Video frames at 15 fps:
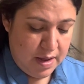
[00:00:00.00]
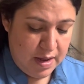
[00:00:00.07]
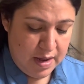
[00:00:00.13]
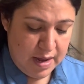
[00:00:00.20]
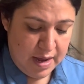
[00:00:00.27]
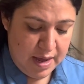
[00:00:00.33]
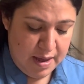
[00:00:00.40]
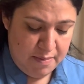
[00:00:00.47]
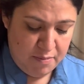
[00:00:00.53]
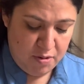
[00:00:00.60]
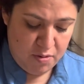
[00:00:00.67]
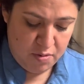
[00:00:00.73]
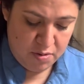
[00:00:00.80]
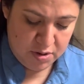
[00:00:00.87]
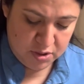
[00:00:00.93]
I am
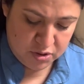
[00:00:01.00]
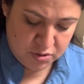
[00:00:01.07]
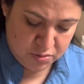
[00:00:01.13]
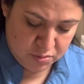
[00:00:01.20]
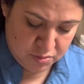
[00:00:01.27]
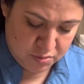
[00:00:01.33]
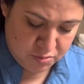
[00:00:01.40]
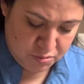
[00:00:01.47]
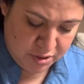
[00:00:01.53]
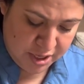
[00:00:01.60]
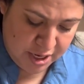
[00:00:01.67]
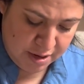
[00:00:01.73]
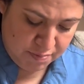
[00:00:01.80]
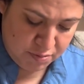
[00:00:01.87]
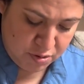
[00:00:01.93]
going to recap